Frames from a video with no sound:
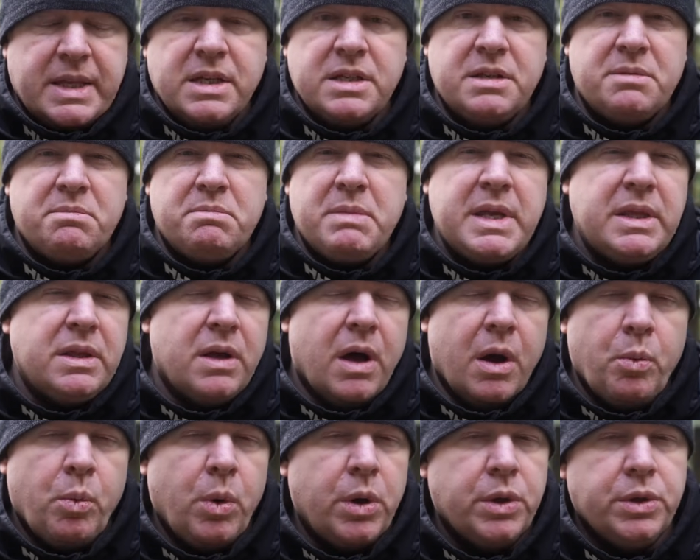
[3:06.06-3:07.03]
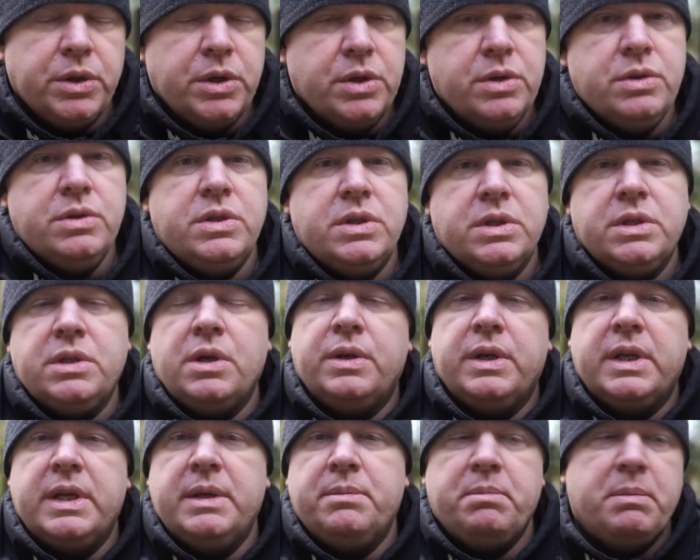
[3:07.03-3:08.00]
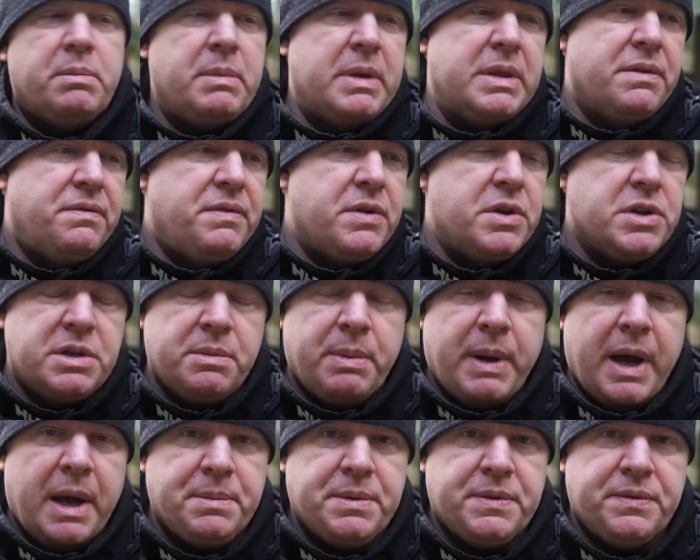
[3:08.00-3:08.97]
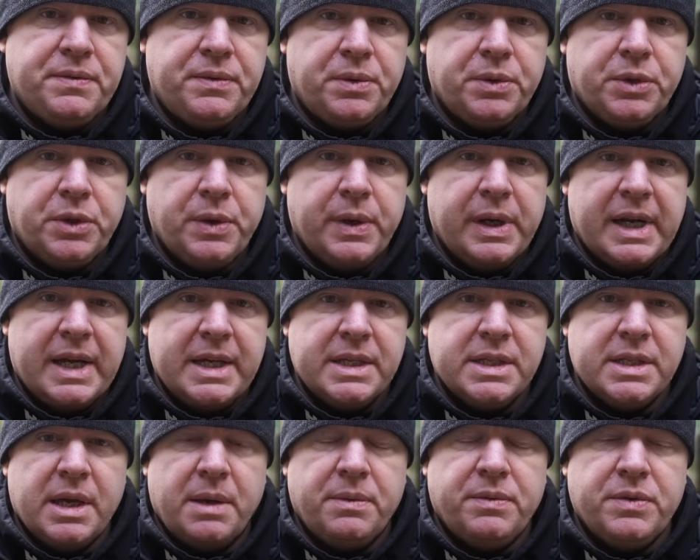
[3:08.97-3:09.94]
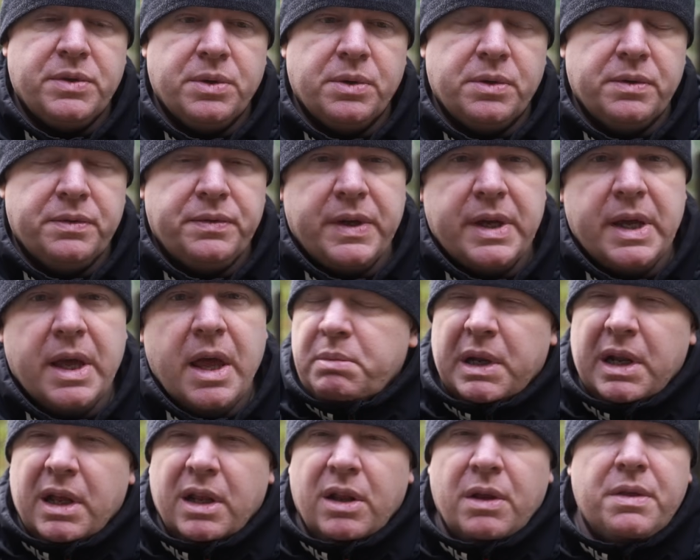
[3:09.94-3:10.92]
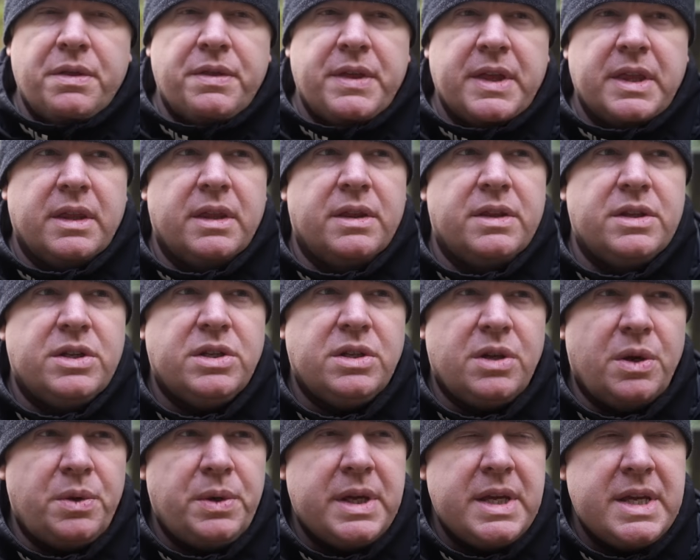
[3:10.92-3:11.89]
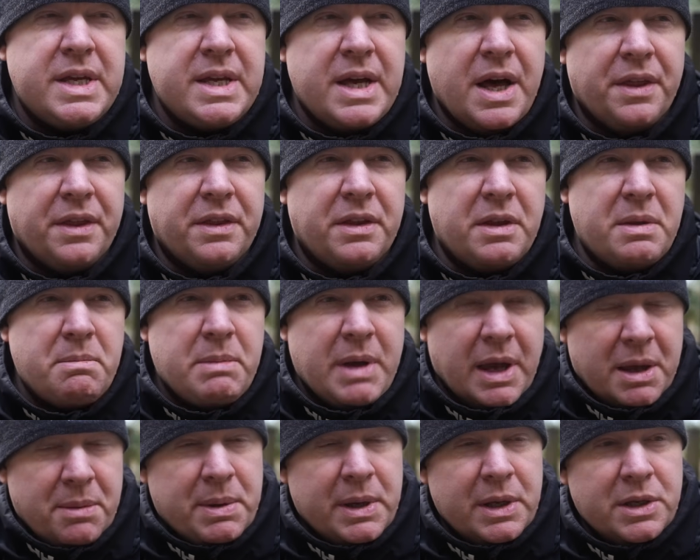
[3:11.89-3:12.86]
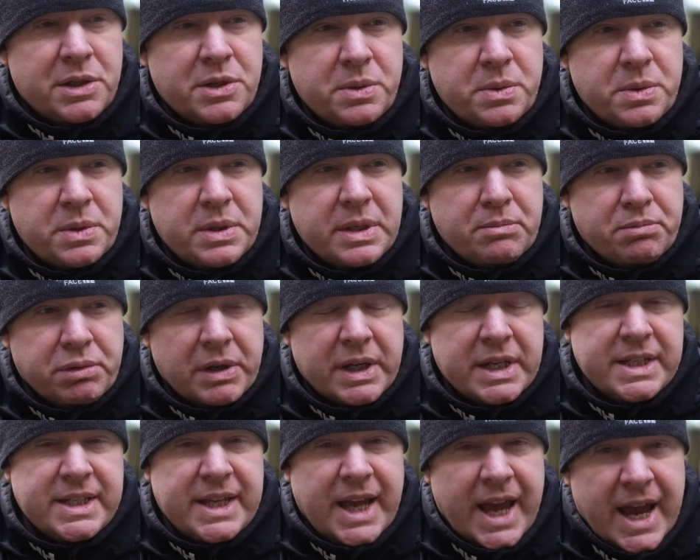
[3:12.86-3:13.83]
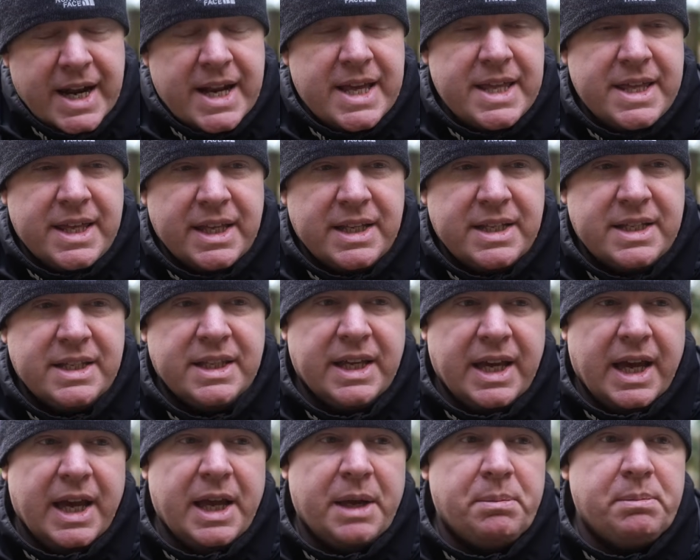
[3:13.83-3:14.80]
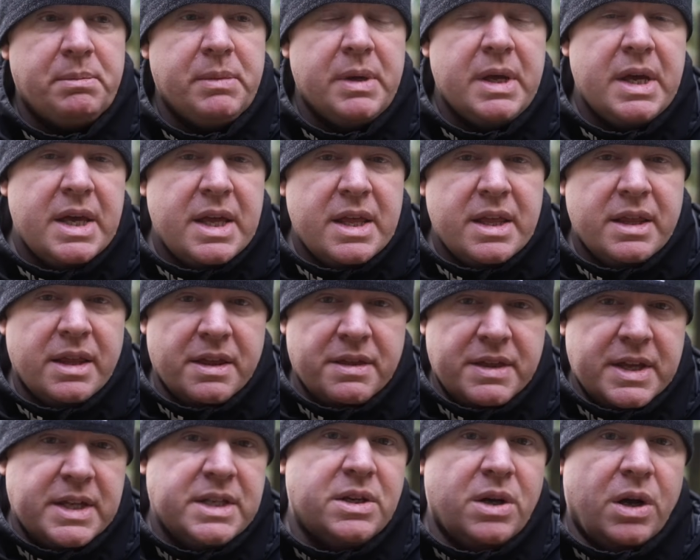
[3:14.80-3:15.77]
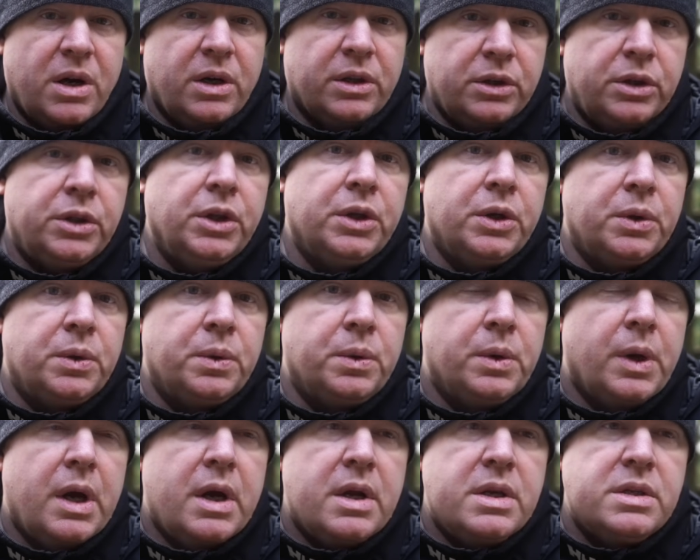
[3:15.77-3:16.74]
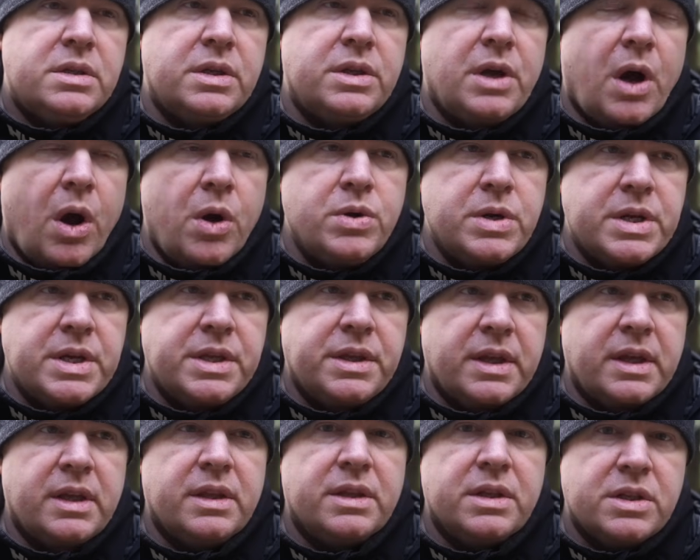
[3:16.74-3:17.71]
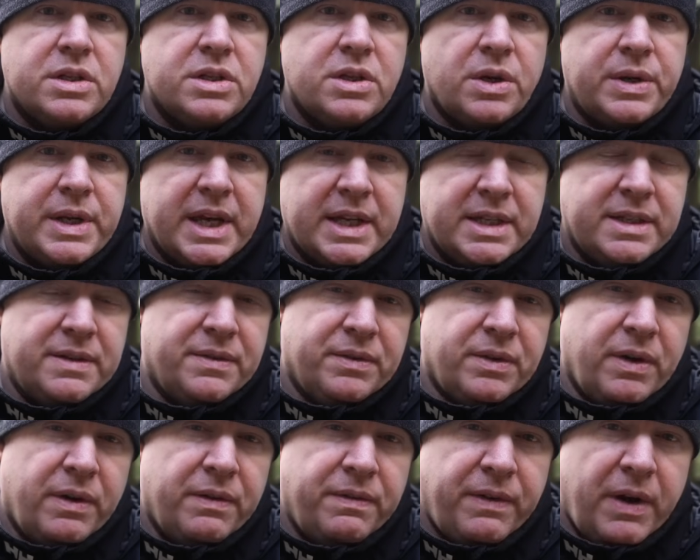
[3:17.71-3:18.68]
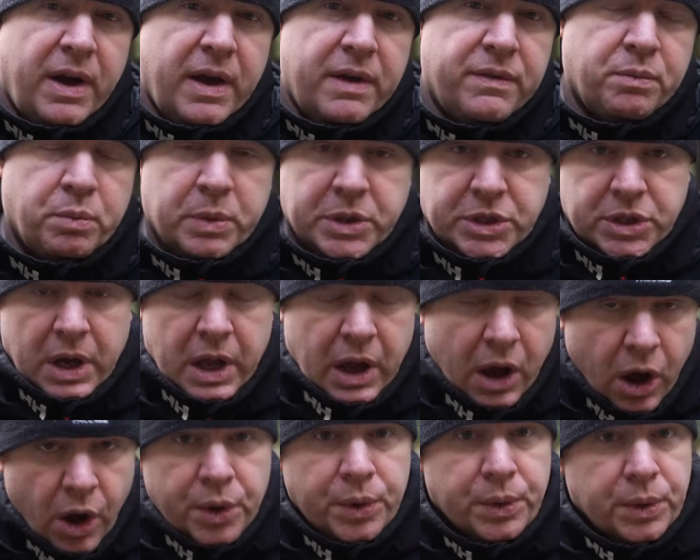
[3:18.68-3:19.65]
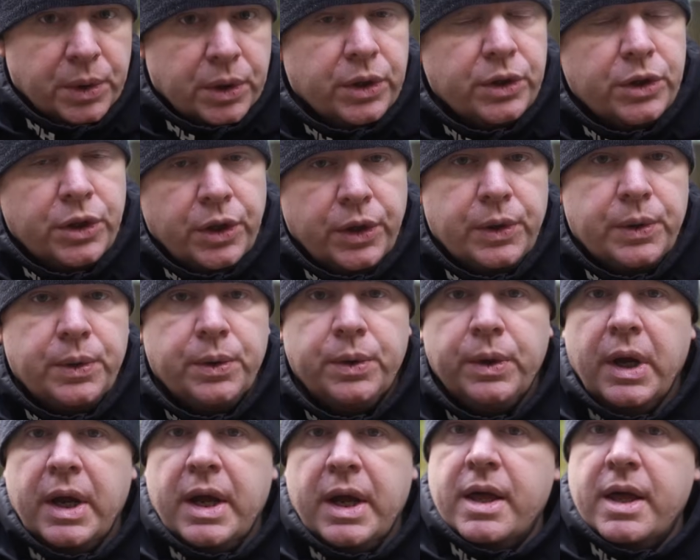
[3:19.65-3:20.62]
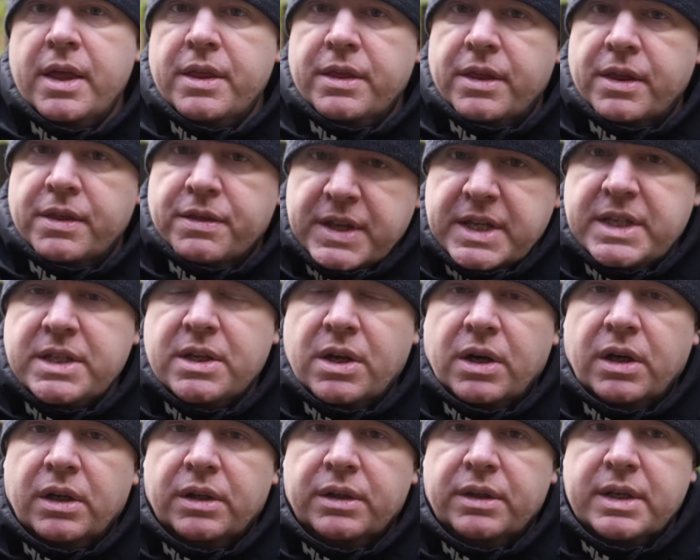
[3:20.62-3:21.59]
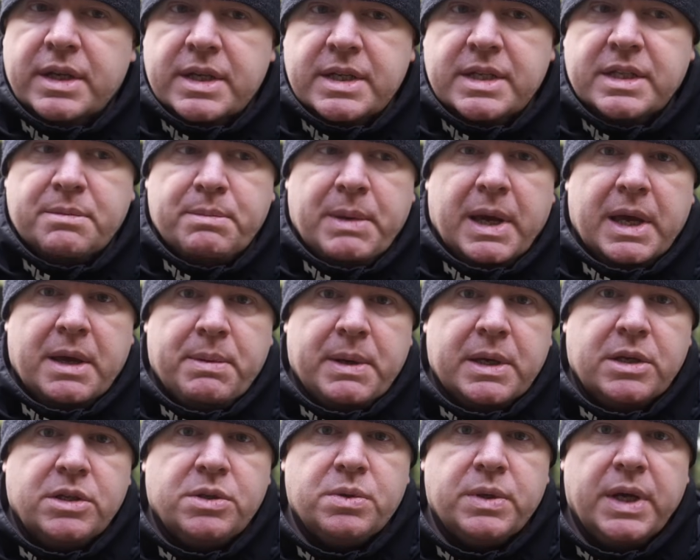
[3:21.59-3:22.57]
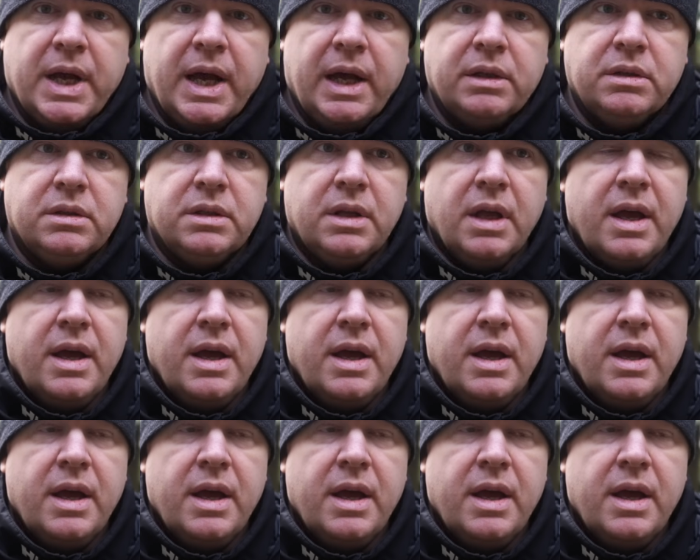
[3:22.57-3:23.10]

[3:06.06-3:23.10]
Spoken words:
doesn't mean that I won't use the Sony in the future, perhaps for doing landscape photography, but I don't think that the Sony, other than megapixels, brings anything to the game that this can't do. So the only thing that the Sony A7R5, which I own, can do that this can't is the megapixel count.